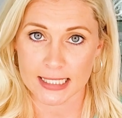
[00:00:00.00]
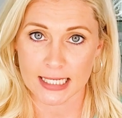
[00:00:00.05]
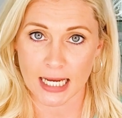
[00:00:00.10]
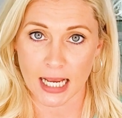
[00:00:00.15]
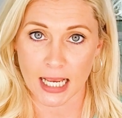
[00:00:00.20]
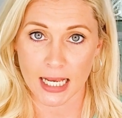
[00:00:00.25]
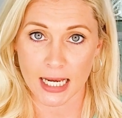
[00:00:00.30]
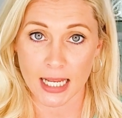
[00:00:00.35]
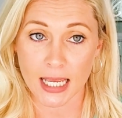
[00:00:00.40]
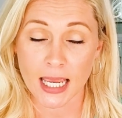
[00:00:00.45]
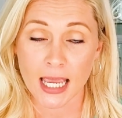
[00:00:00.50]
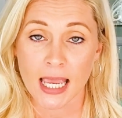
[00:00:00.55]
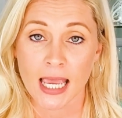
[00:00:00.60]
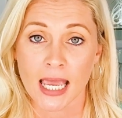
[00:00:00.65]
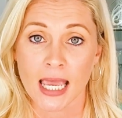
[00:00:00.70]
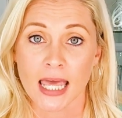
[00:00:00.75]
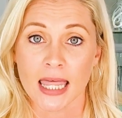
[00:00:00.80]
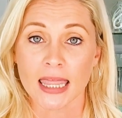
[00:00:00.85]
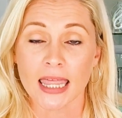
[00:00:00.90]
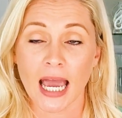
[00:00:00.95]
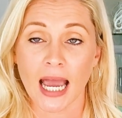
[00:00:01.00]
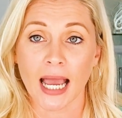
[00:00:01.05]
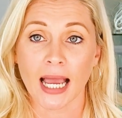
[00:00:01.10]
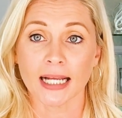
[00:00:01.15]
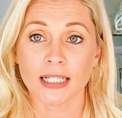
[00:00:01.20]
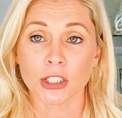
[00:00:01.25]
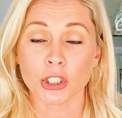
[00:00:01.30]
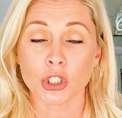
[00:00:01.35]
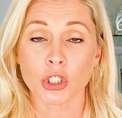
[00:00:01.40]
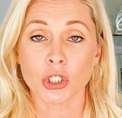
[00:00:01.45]
done
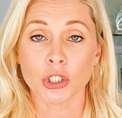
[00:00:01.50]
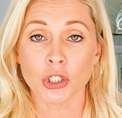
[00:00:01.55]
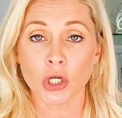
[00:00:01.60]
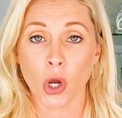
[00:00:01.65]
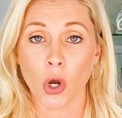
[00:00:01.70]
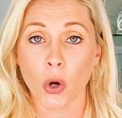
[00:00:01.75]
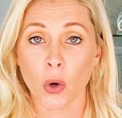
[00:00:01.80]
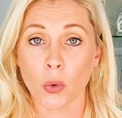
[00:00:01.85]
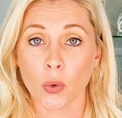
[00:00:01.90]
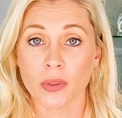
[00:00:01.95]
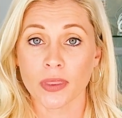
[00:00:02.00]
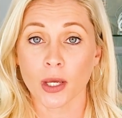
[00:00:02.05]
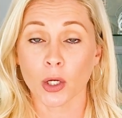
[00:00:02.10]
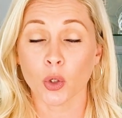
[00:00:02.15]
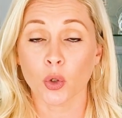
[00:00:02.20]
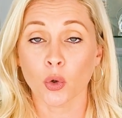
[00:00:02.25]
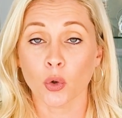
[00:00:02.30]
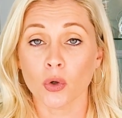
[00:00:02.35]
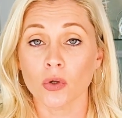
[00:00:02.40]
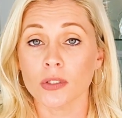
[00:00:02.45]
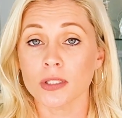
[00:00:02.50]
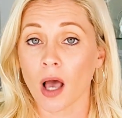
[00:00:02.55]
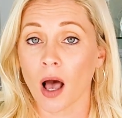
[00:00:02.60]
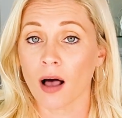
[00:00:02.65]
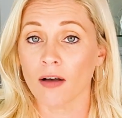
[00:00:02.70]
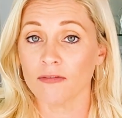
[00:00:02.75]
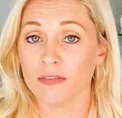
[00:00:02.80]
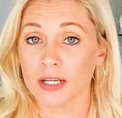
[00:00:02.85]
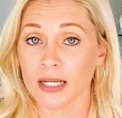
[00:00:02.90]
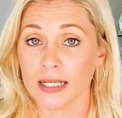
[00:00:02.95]
that show that girls'
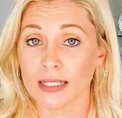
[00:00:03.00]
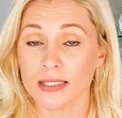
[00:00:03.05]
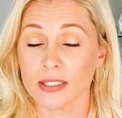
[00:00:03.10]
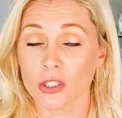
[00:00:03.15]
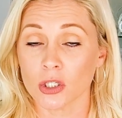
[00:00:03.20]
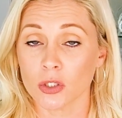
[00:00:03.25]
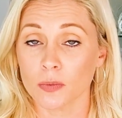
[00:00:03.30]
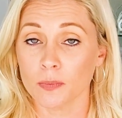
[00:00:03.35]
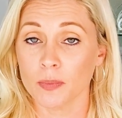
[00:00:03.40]
confidence